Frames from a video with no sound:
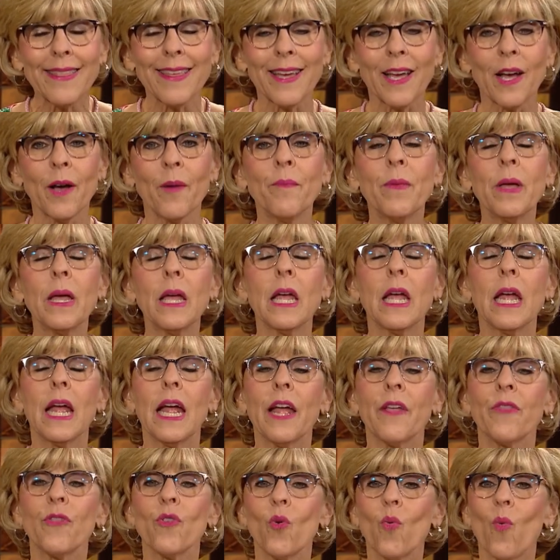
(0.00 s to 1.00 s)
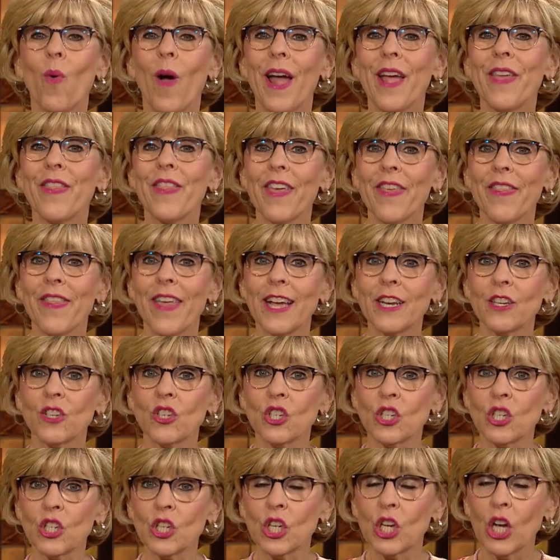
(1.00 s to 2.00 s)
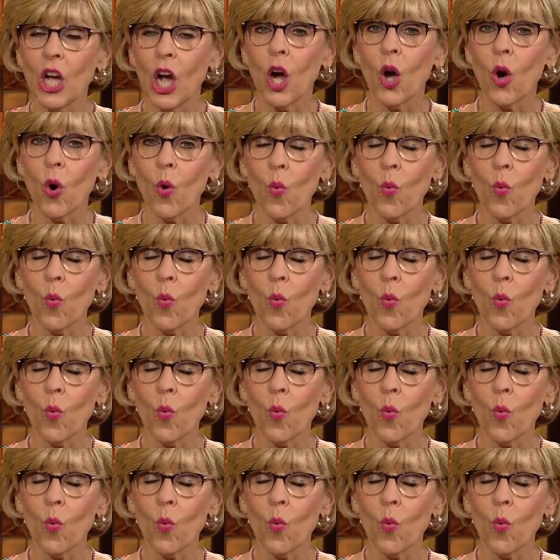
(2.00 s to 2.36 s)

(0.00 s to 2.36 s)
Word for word: them in the way that they should go,